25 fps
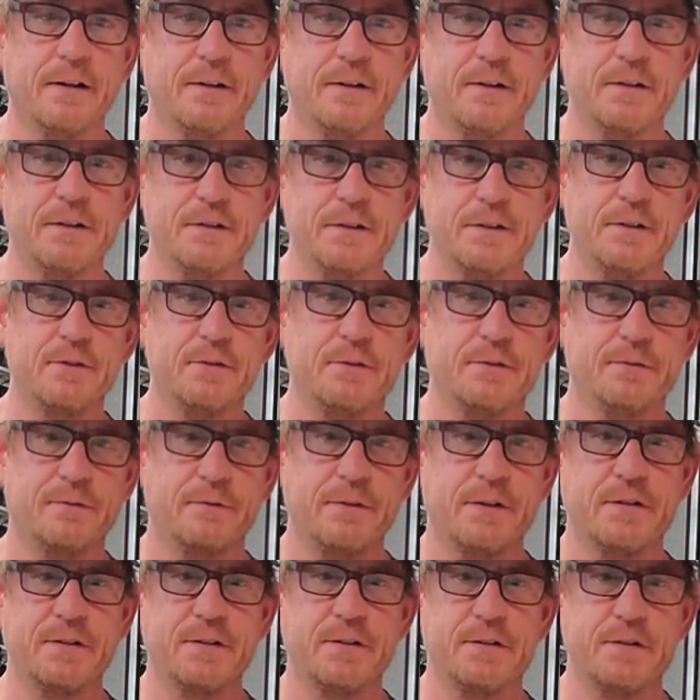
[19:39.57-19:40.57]

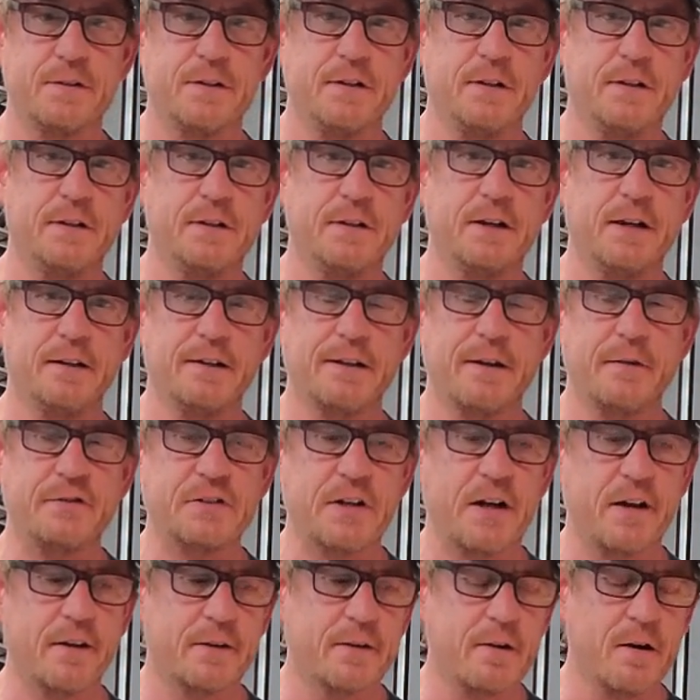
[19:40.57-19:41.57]
This is the left
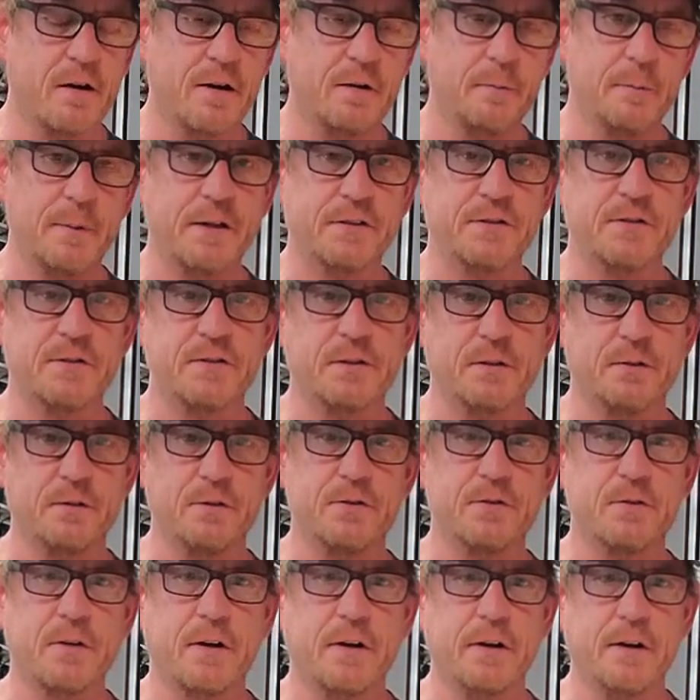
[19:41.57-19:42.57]
side of the car. Master
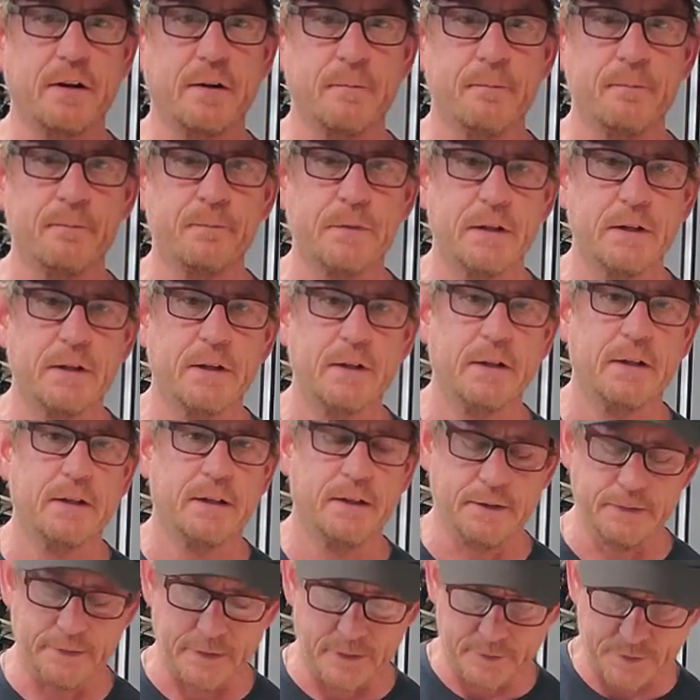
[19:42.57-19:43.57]
cylinder is right here,
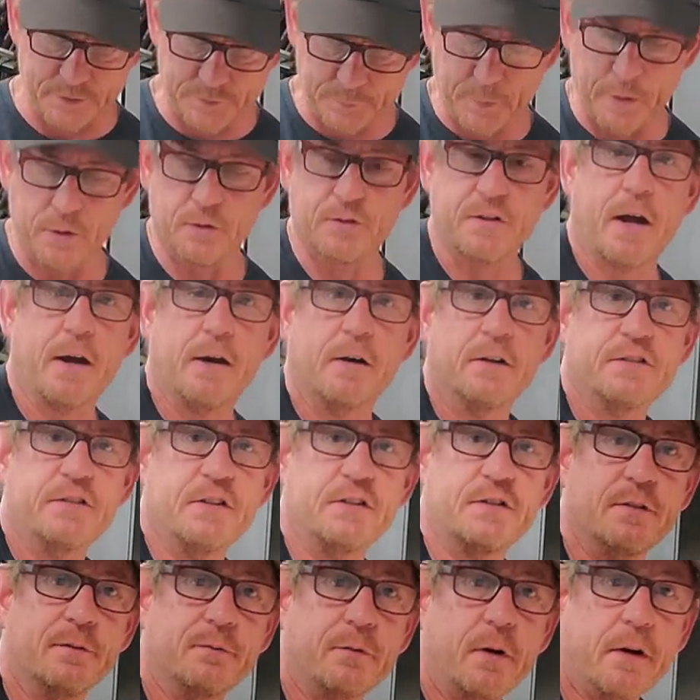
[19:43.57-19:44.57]
and then the spare tire
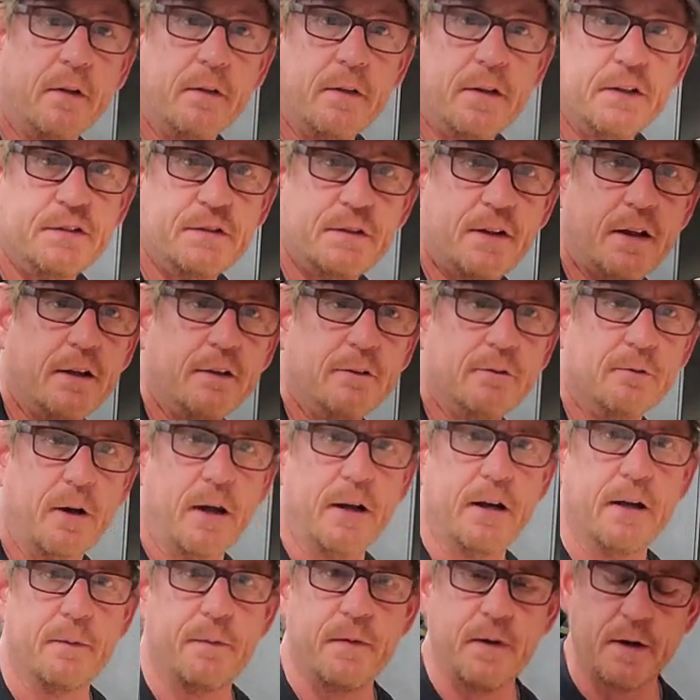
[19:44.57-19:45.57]
sits in front of this thing
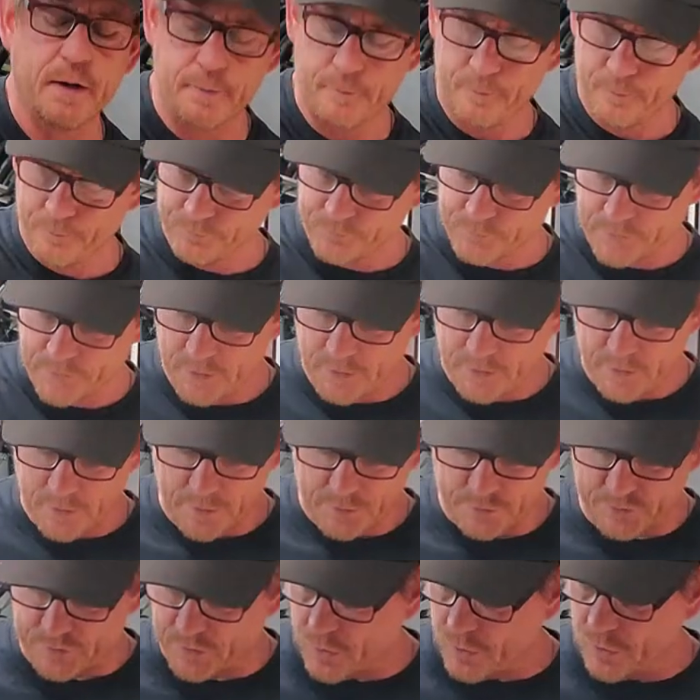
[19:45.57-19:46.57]
right out there.
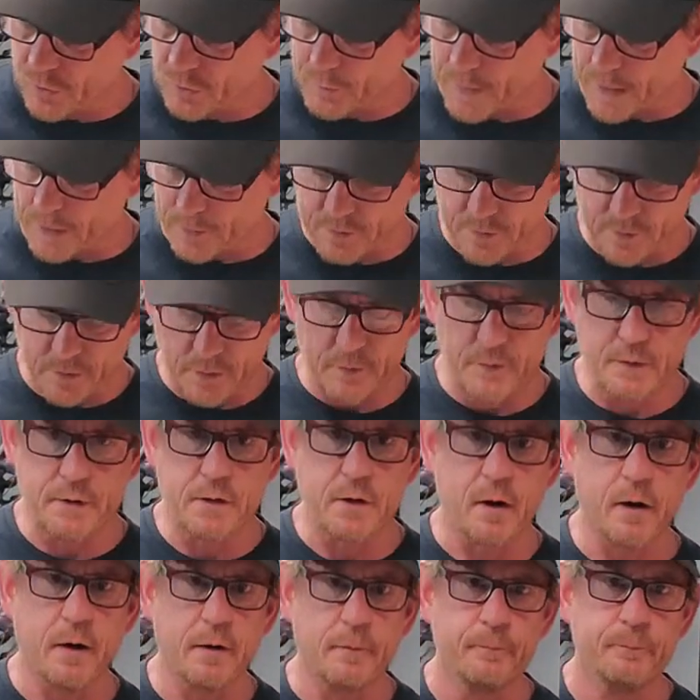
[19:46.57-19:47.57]
So mounted in the
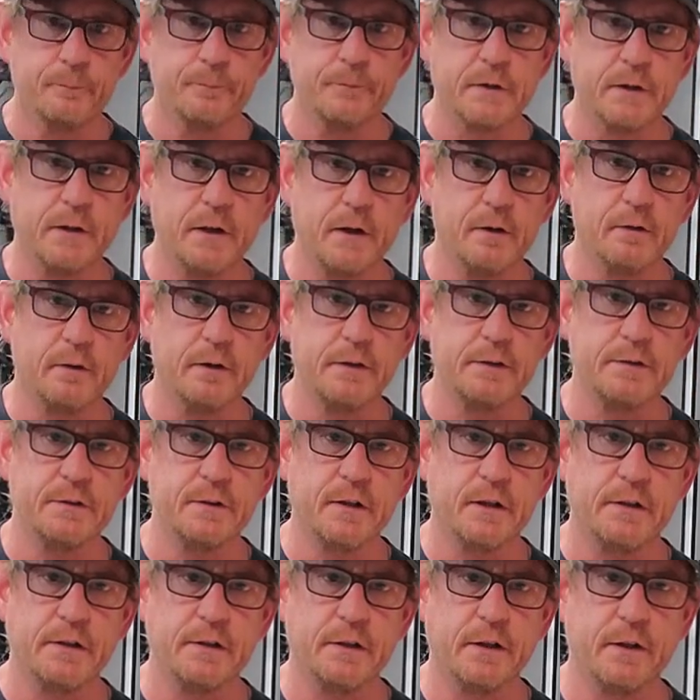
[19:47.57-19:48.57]
car,
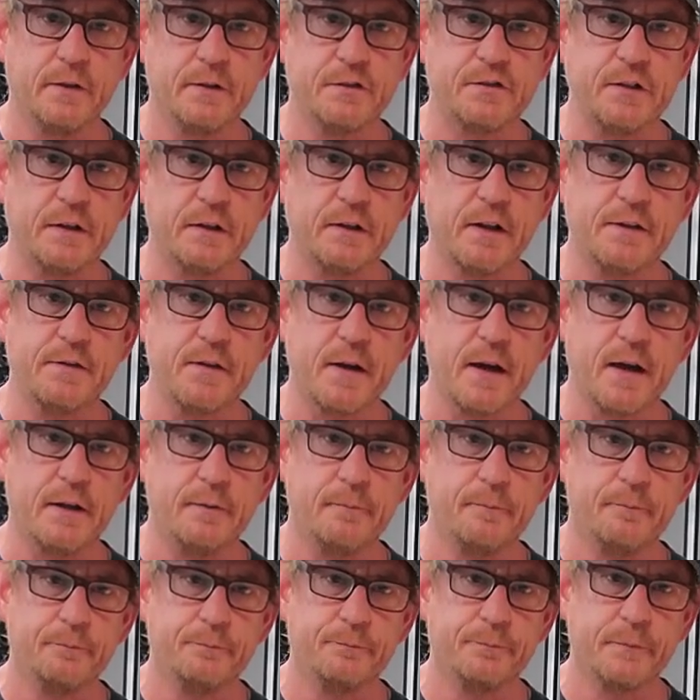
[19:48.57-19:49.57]
it'll sit like
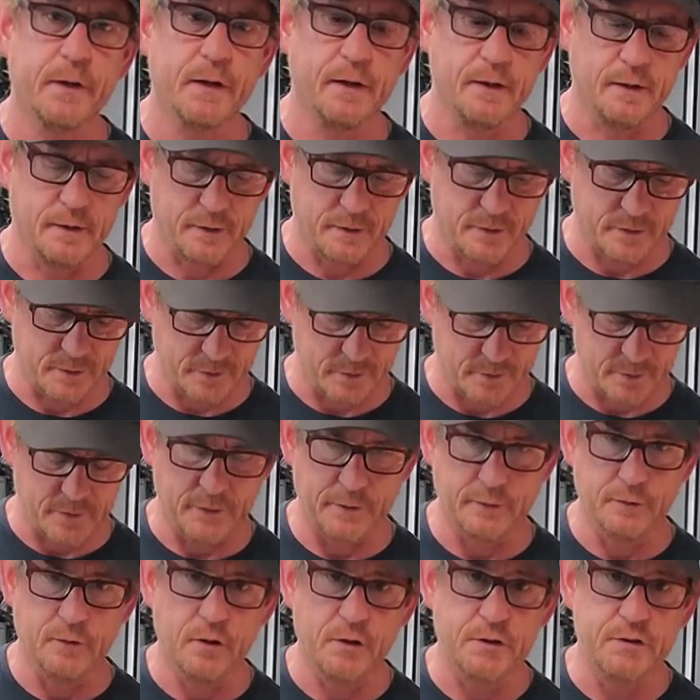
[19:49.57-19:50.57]
that.
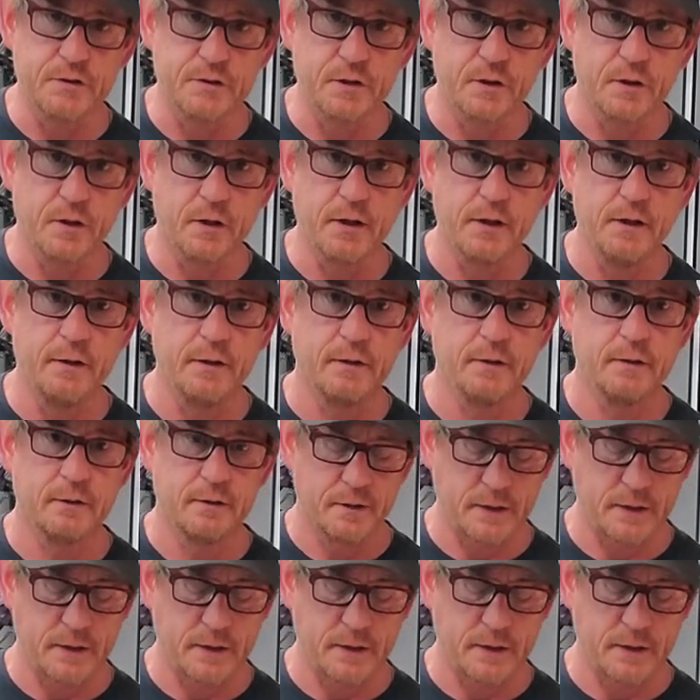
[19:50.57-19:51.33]
It looks good.